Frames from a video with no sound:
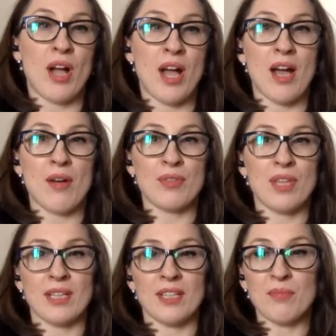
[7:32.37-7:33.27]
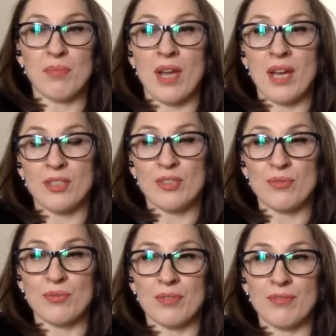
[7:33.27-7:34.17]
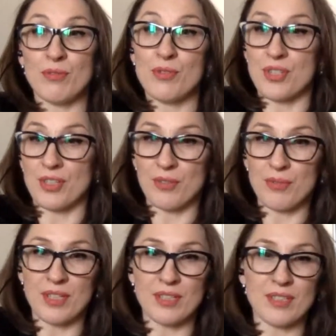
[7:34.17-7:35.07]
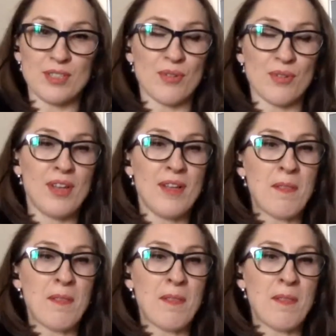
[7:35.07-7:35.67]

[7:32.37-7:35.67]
how that can apply to a future career. So